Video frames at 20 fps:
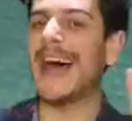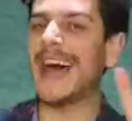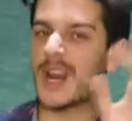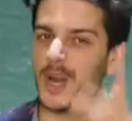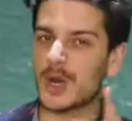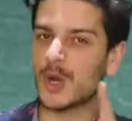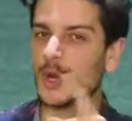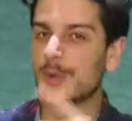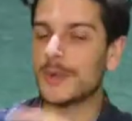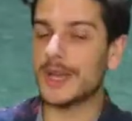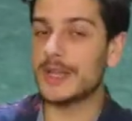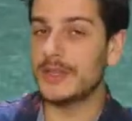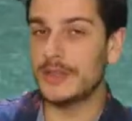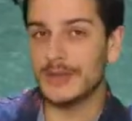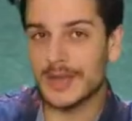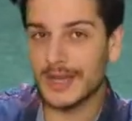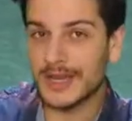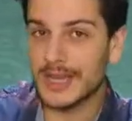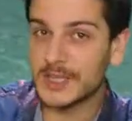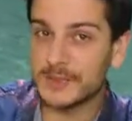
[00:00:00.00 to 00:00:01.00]
I don't know about you
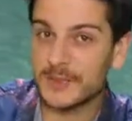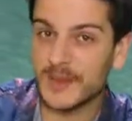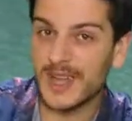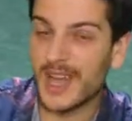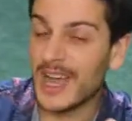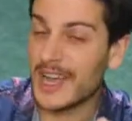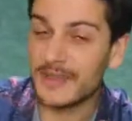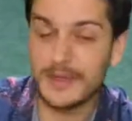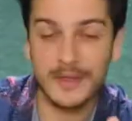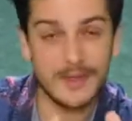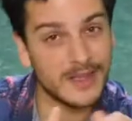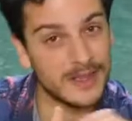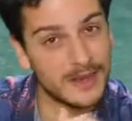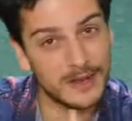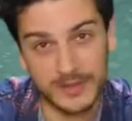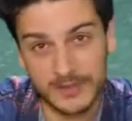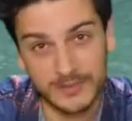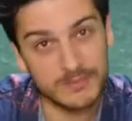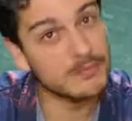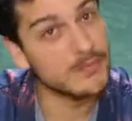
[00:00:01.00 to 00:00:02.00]
guys, but I think they
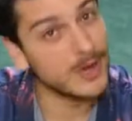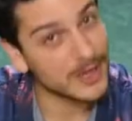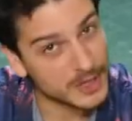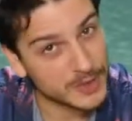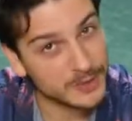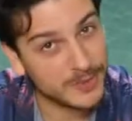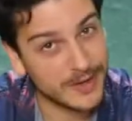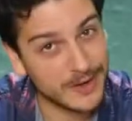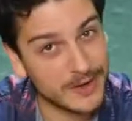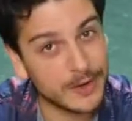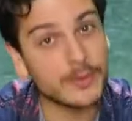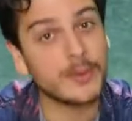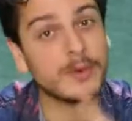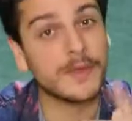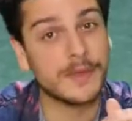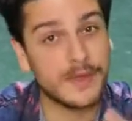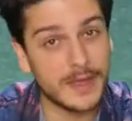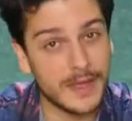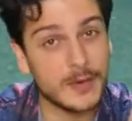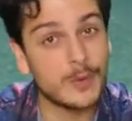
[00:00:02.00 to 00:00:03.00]
looked much better
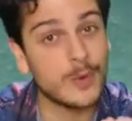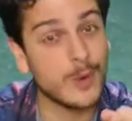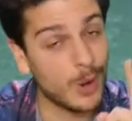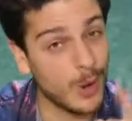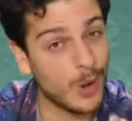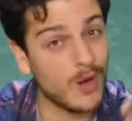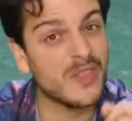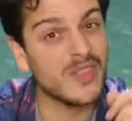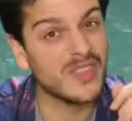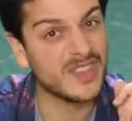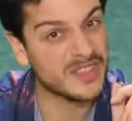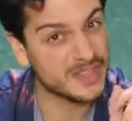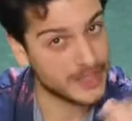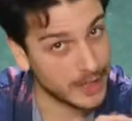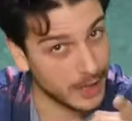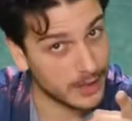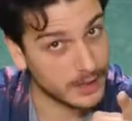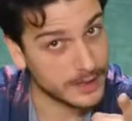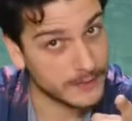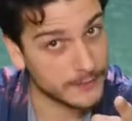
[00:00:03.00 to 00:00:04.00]
when they were on the
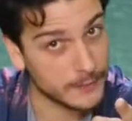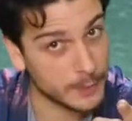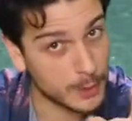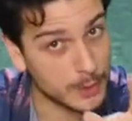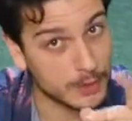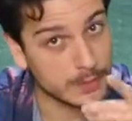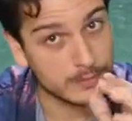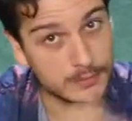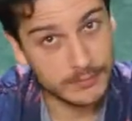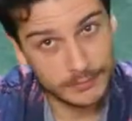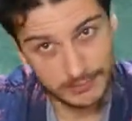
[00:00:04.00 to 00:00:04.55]
dance floor.